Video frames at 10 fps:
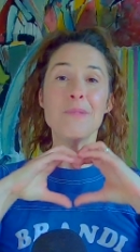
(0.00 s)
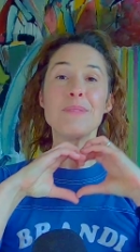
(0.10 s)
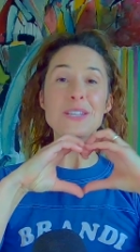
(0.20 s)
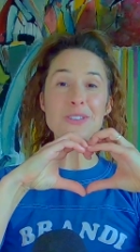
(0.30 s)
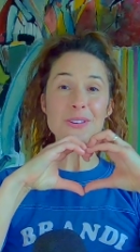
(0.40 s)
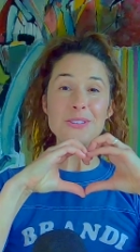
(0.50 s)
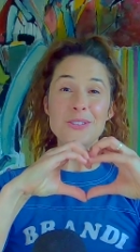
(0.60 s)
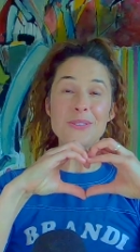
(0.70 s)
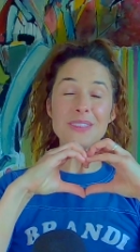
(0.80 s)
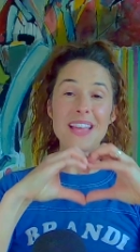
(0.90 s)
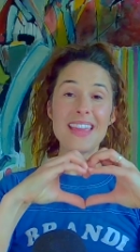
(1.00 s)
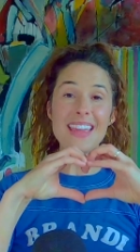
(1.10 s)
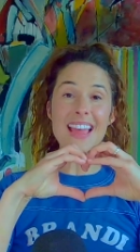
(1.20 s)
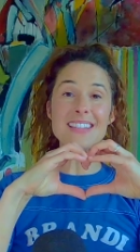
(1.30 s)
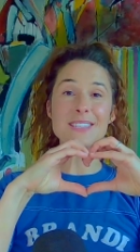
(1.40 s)
be sure to
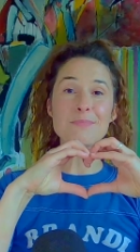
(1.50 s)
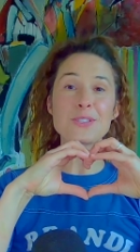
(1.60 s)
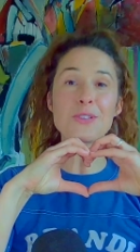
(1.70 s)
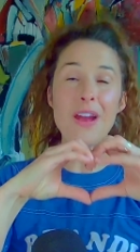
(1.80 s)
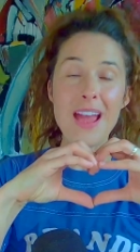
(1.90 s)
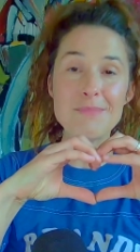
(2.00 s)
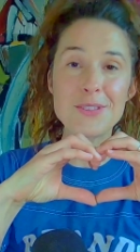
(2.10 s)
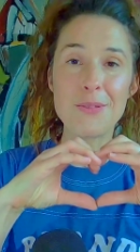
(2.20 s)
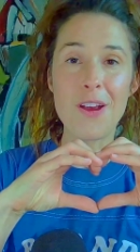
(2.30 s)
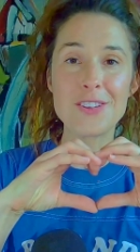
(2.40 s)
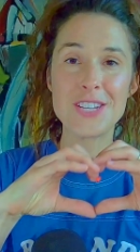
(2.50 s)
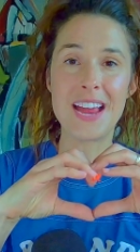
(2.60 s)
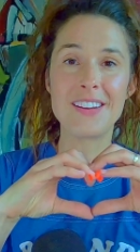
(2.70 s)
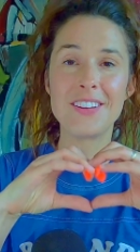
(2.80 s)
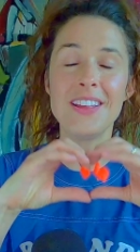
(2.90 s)
like and subscribe to our
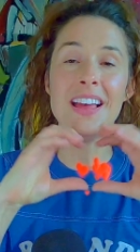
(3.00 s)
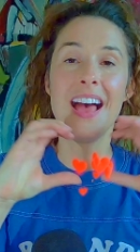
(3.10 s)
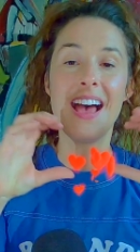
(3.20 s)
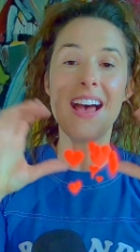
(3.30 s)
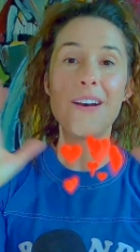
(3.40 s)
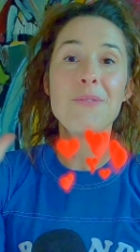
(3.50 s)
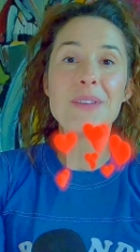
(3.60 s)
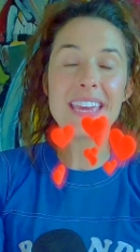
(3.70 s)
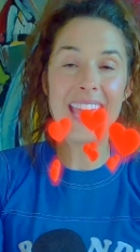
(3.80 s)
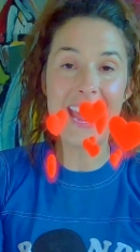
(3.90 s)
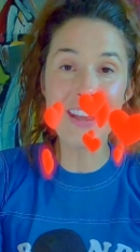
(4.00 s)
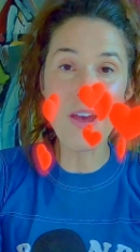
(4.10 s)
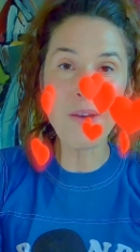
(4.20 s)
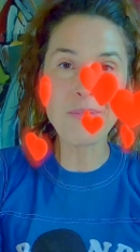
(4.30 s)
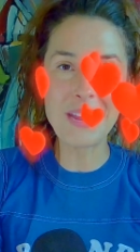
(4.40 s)
channel. Uh, we
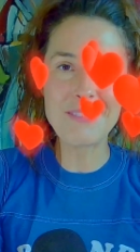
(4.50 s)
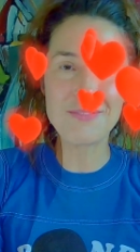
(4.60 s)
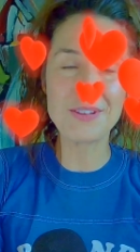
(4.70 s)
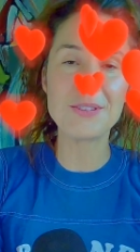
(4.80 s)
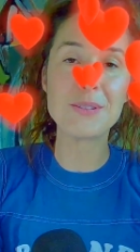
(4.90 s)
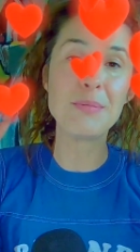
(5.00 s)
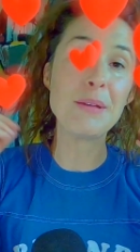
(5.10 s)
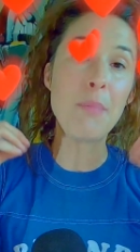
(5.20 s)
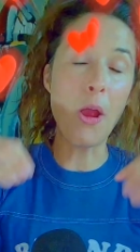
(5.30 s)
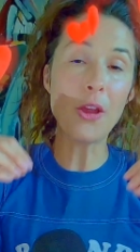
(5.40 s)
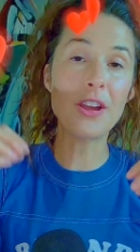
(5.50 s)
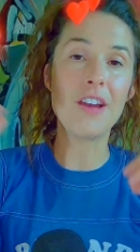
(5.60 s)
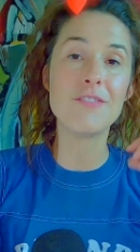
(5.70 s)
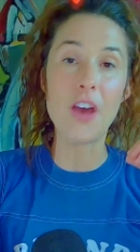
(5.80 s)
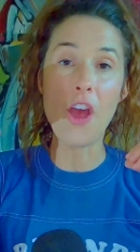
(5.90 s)
cannot wait for you to be a part
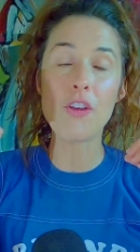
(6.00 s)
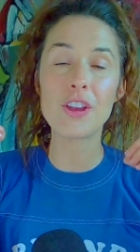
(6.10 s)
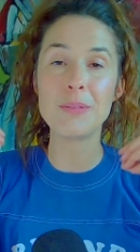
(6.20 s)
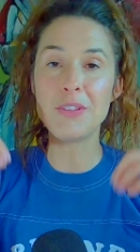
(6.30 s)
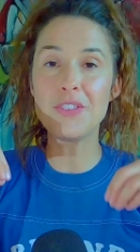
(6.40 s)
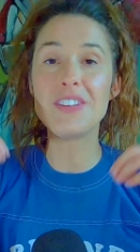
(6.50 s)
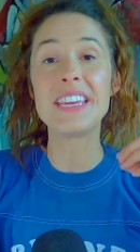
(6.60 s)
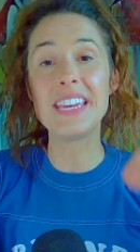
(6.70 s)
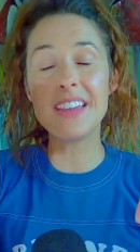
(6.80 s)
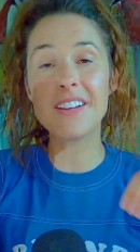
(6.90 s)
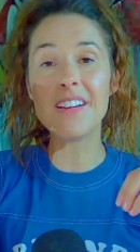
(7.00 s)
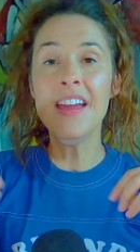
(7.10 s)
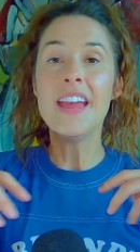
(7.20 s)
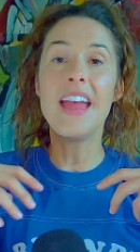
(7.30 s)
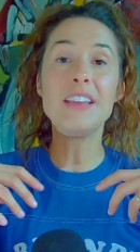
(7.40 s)
of our community here,
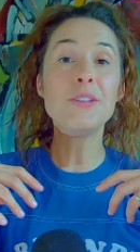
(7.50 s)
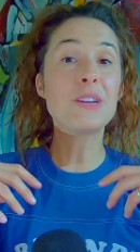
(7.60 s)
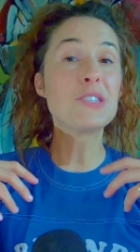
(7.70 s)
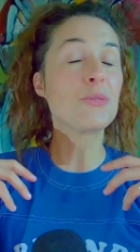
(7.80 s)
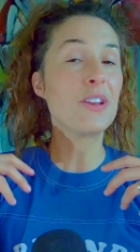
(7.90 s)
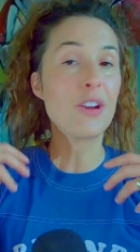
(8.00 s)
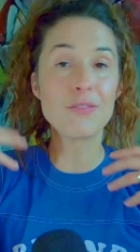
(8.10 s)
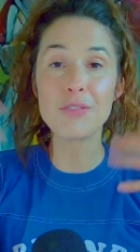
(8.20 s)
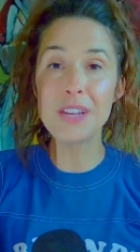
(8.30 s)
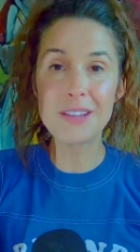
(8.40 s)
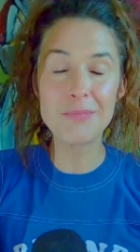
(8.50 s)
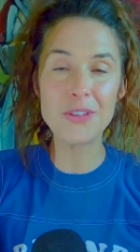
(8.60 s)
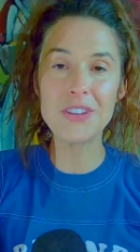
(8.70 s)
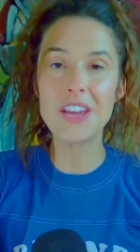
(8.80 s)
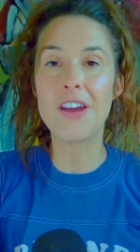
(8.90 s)
and you can join our free
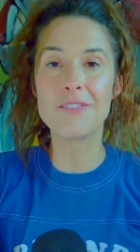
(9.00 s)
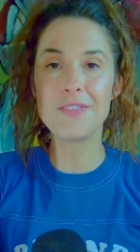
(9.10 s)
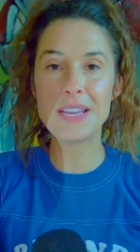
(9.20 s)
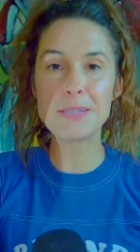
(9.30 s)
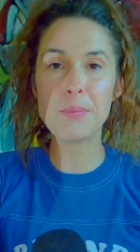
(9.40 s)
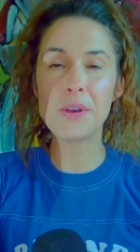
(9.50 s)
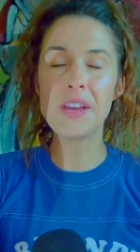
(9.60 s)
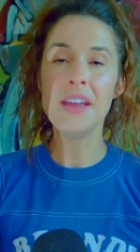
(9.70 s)
community on Facebook.